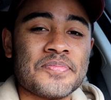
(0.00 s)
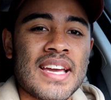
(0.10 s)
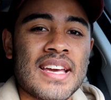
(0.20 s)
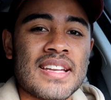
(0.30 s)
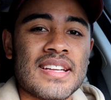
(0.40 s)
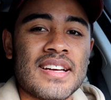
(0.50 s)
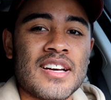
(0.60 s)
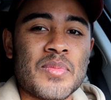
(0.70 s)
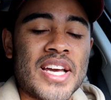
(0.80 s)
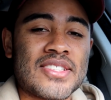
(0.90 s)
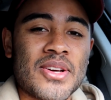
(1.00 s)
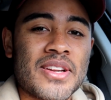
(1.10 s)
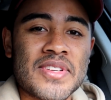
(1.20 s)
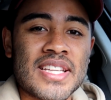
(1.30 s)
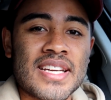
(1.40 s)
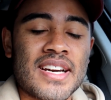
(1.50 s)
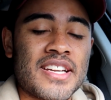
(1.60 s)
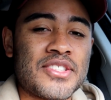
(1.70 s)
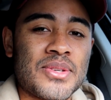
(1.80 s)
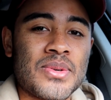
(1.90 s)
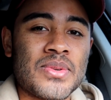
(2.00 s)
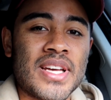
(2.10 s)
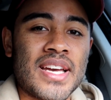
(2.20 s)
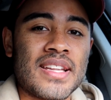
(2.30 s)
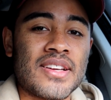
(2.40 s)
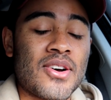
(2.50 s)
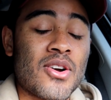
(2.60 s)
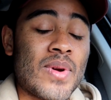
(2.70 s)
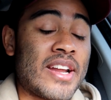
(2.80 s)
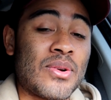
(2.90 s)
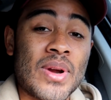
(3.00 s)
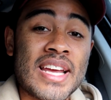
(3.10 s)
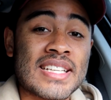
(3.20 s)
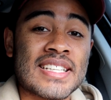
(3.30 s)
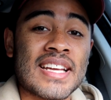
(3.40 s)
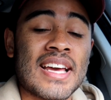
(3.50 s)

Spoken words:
and I installed everything, got it tuned, and the car ran great.